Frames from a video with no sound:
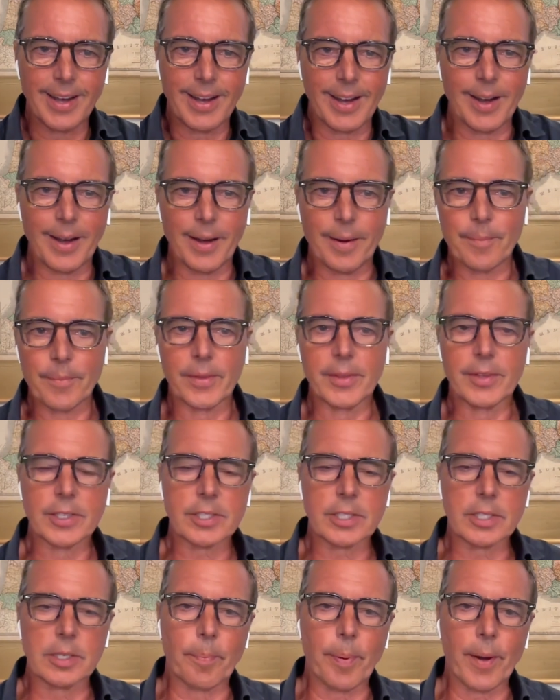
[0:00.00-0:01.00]

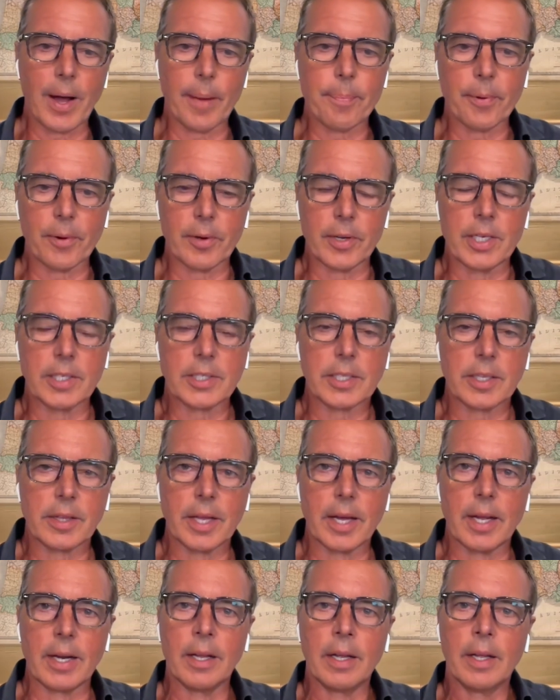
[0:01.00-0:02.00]
This is a population
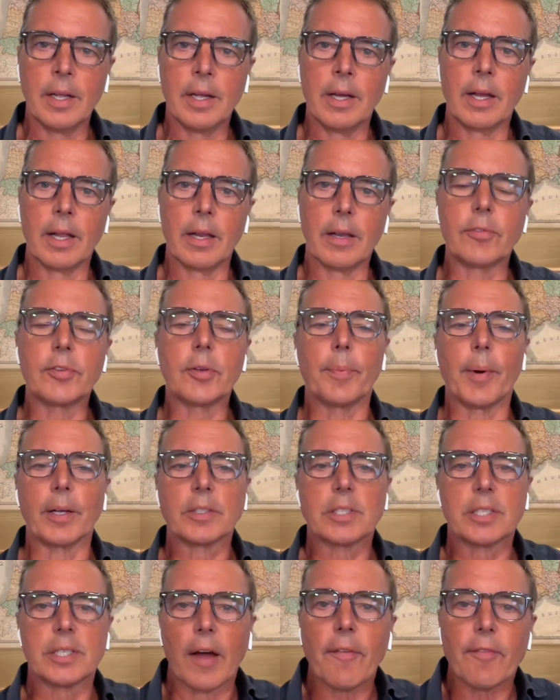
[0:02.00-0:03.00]
that lives
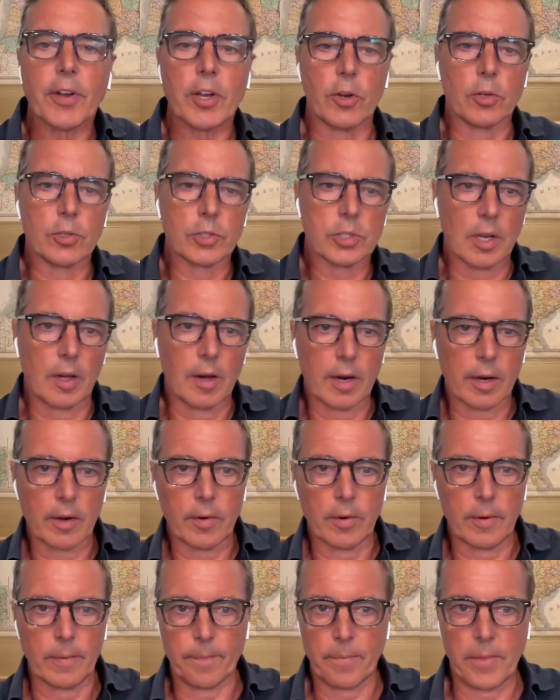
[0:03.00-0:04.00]
about 7 years
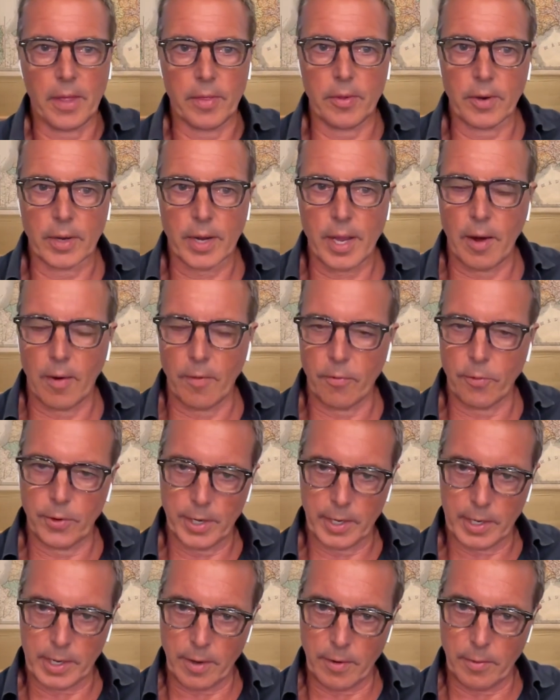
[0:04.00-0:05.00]
longer than their
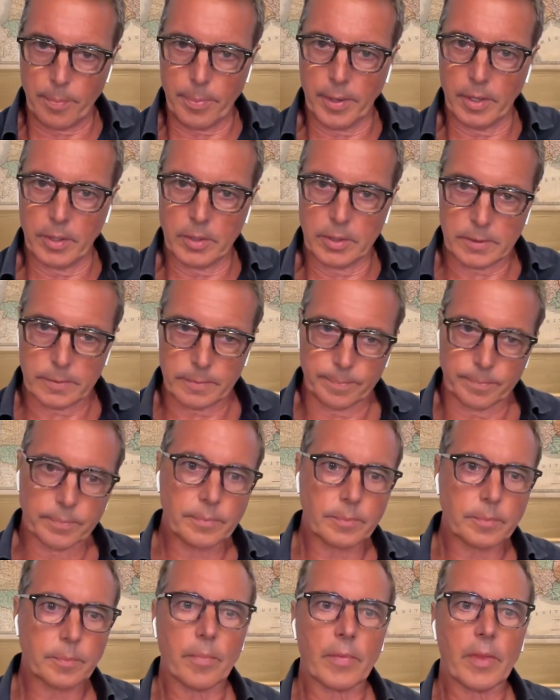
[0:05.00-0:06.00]
California counterparts.
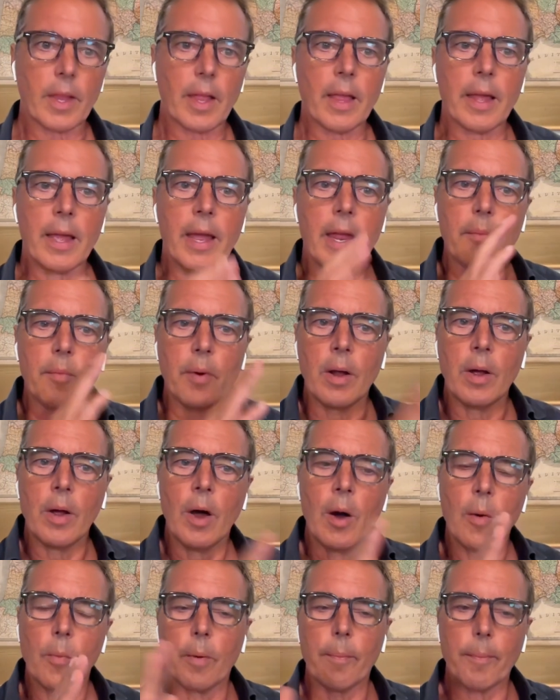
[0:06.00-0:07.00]
And
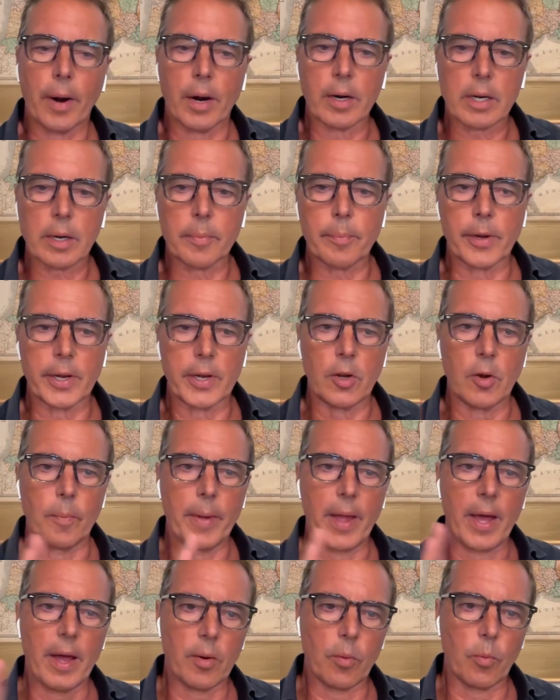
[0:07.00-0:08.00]
remarkably, no
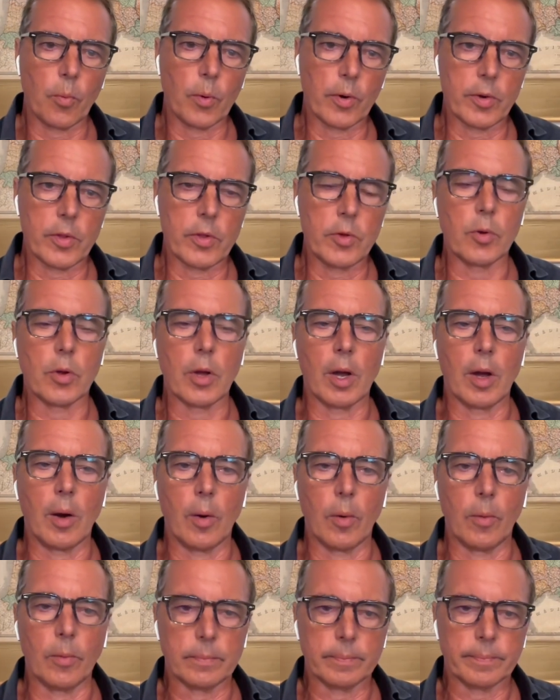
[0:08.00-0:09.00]
matter where you
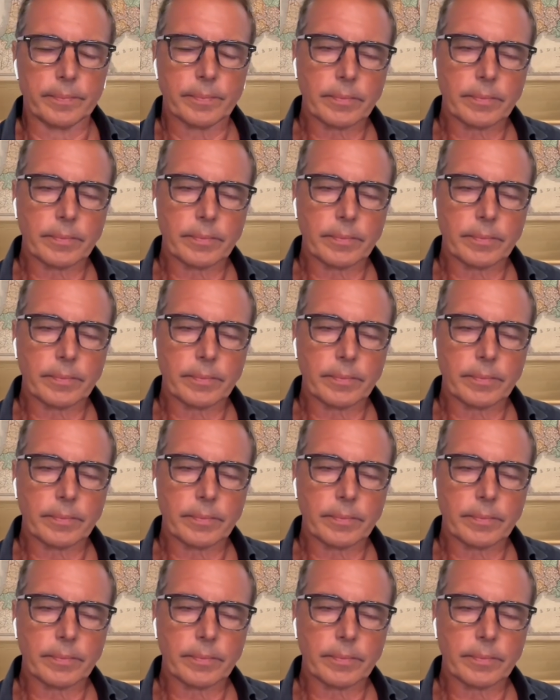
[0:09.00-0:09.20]
go,